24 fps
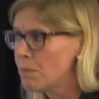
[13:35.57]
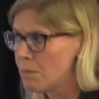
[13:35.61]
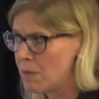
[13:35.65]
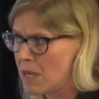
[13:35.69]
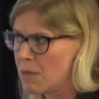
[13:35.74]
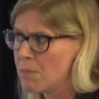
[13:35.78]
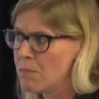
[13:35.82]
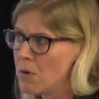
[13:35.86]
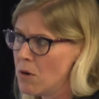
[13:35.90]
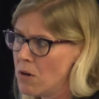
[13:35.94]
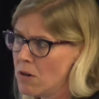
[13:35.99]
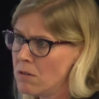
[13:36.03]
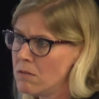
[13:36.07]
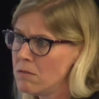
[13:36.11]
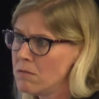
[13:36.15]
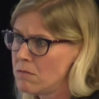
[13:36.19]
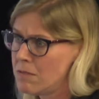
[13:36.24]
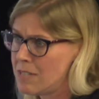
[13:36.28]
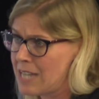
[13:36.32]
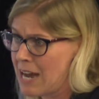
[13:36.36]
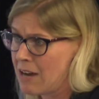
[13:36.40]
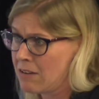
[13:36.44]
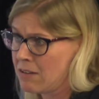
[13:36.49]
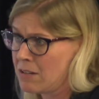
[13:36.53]
people
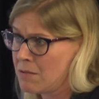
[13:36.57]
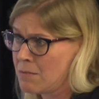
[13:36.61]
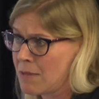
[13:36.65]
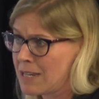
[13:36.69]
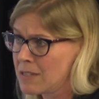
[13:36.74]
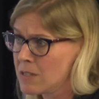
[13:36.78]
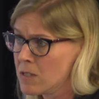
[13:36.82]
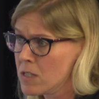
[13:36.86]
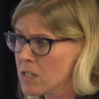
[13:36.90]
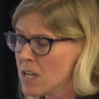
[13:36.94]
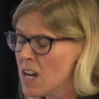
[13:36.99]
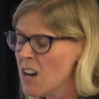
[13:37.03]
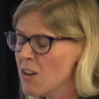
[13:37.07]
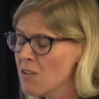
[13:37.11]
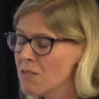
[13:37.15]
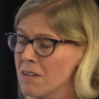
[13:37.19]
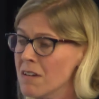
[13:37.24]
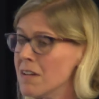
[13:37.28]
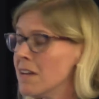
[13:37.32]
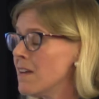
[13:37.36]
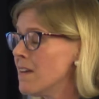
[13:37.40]
down in Mexico,